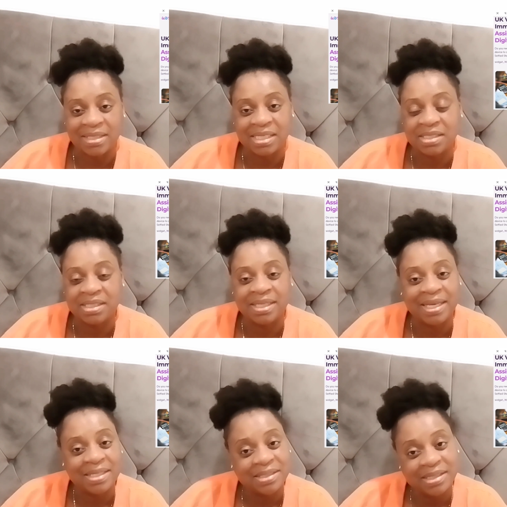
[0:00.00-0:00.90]
access to the
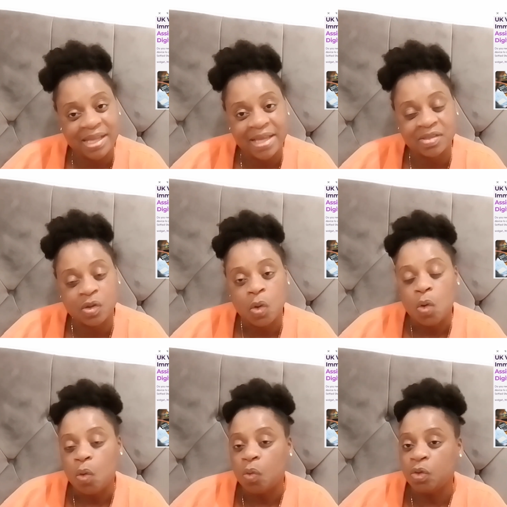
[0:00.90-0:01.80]
internet,
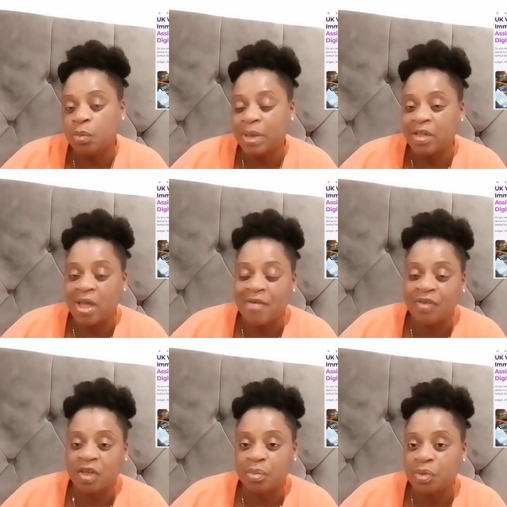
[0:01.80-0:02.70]
or you may not have
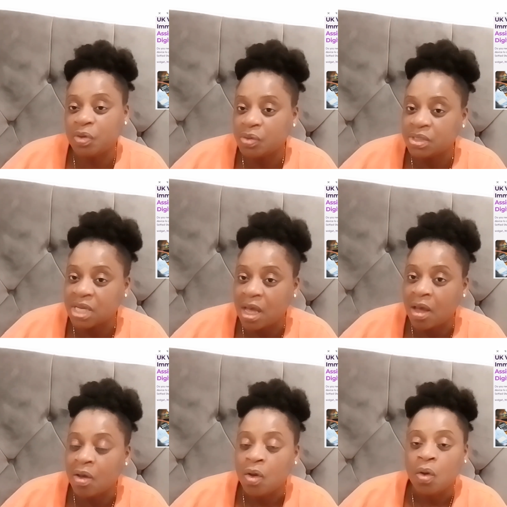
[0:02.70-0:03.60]
a
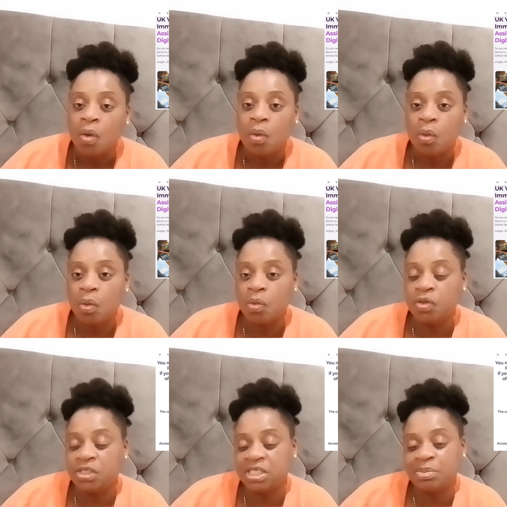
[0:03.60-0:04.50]
computer, or
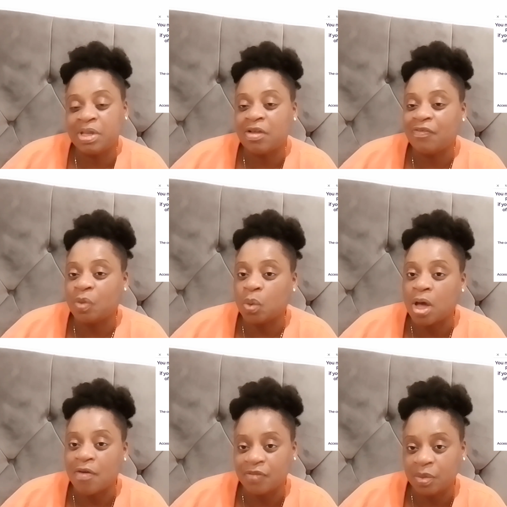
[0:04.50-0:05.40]
you just may not feel
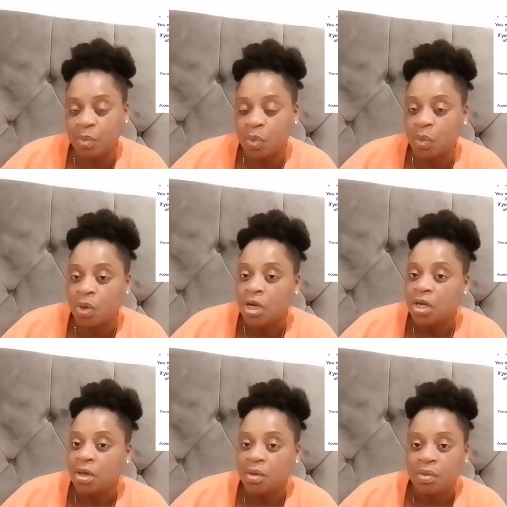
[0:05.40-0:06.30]
comfortable
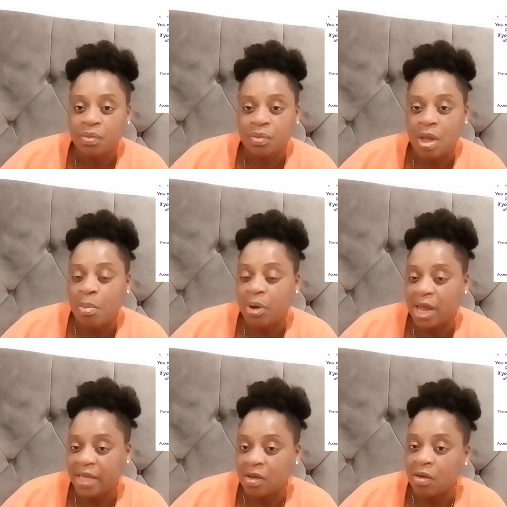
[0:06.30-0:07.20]

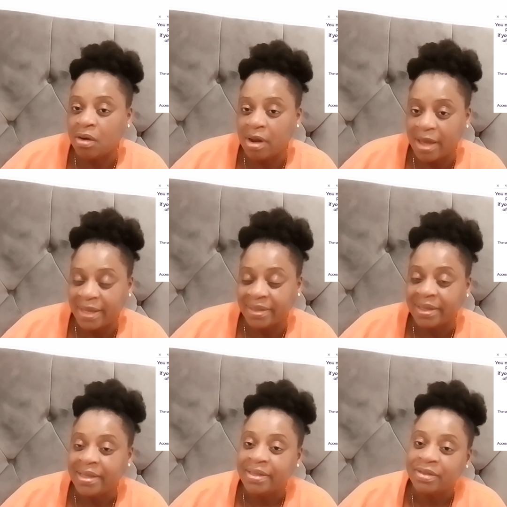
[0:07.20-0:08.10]
applying online.
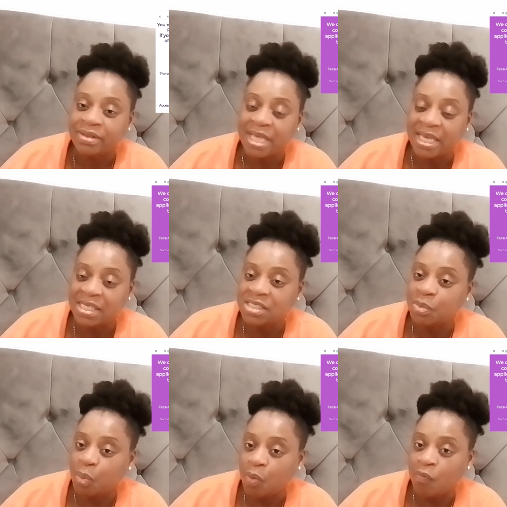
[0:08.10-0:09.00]
There is
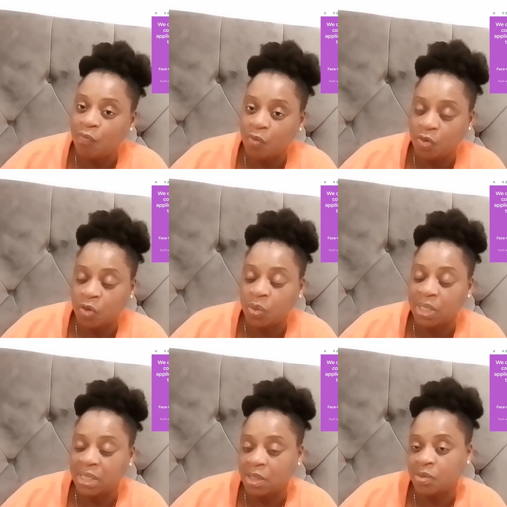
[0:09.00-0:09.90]
support for you
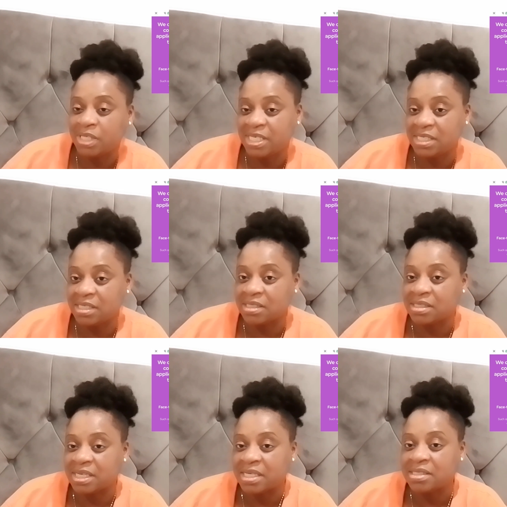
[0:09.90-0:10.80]
in those
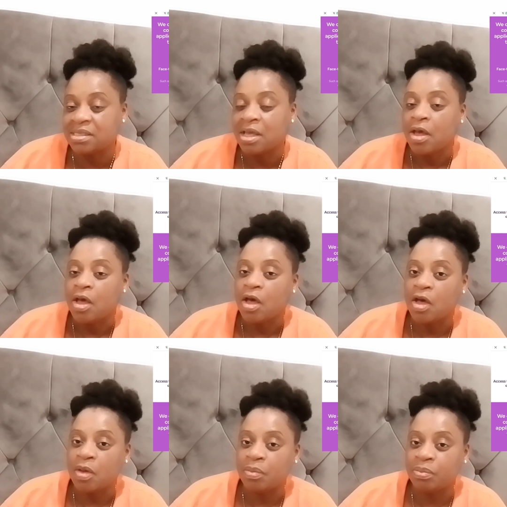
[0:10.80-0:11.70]
instances.
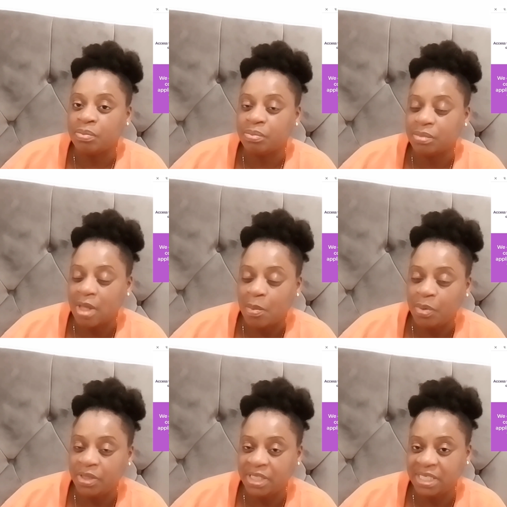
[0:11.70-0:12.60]
I'll
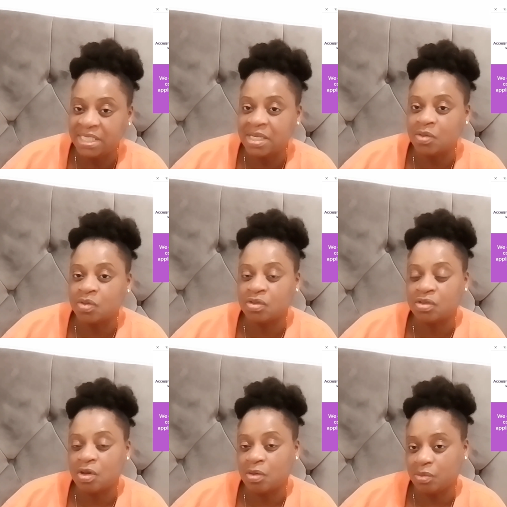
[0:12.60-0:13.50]
put the details
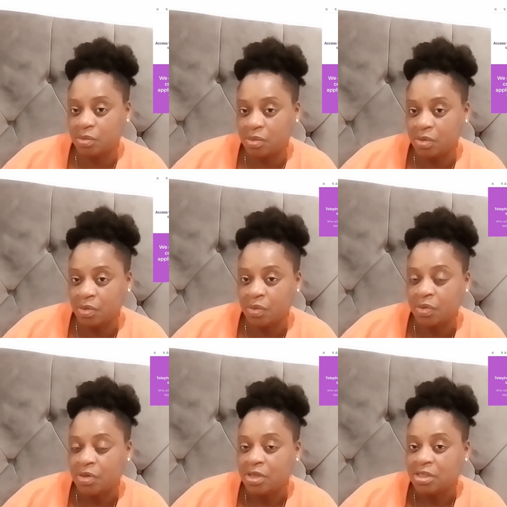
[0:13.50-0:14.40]
on the
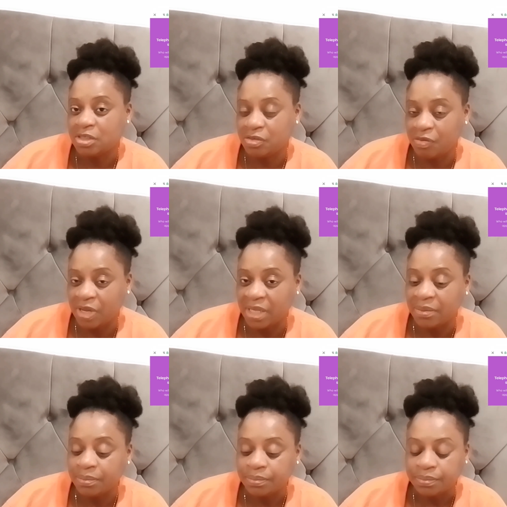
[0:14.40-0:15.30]

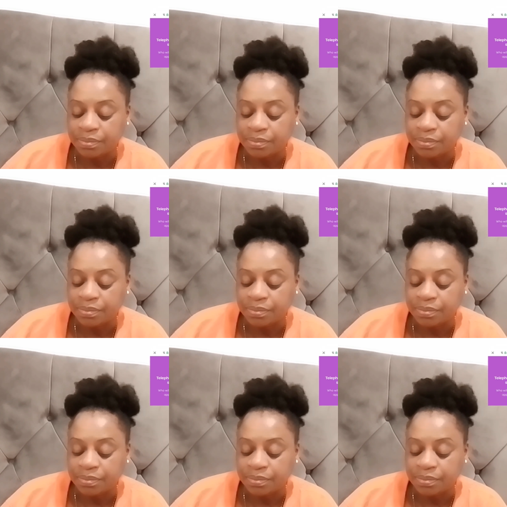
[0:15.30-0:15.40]
screen.